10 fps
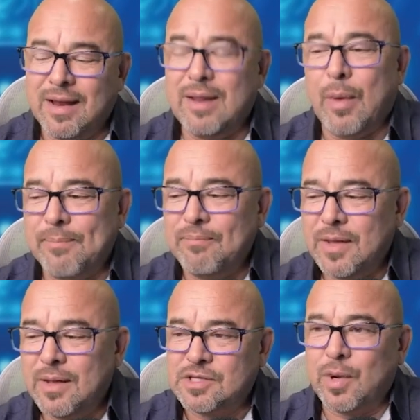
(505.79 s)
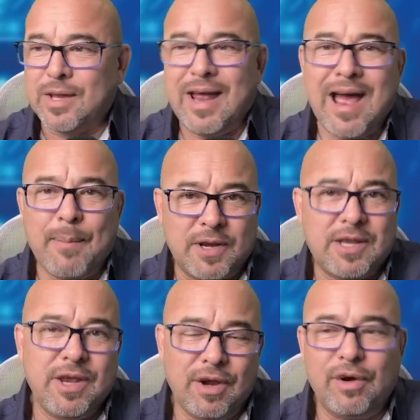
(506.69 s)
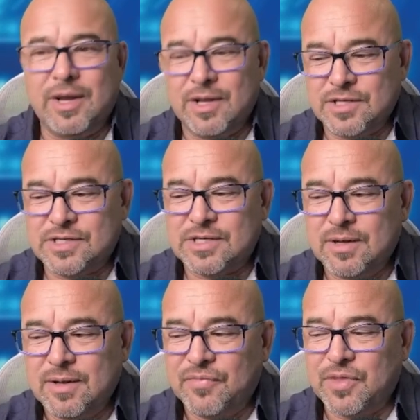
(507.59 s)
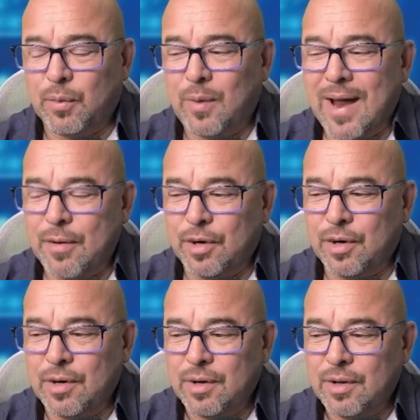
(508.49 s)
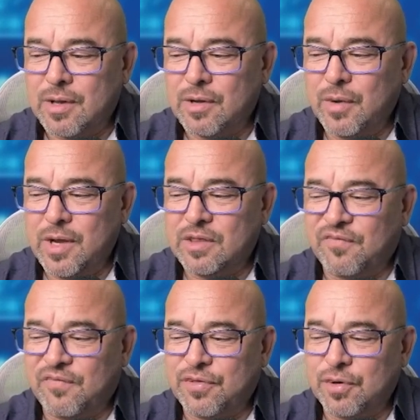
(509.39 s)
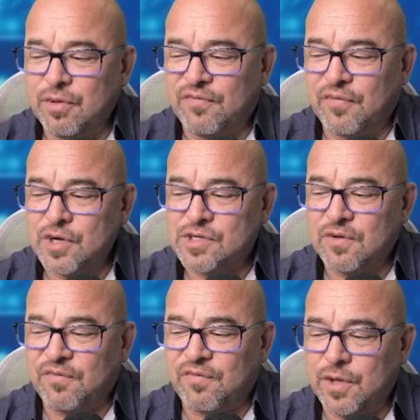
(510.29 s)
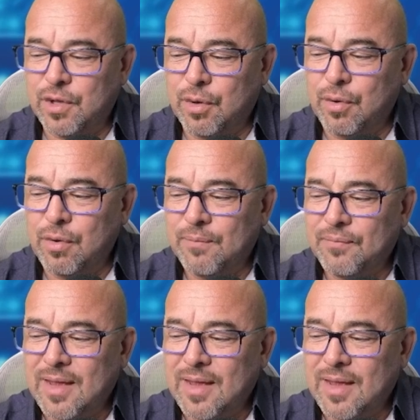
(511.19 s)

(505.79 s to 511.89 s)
Anyway, so what can happen here is the router can read the through the first few,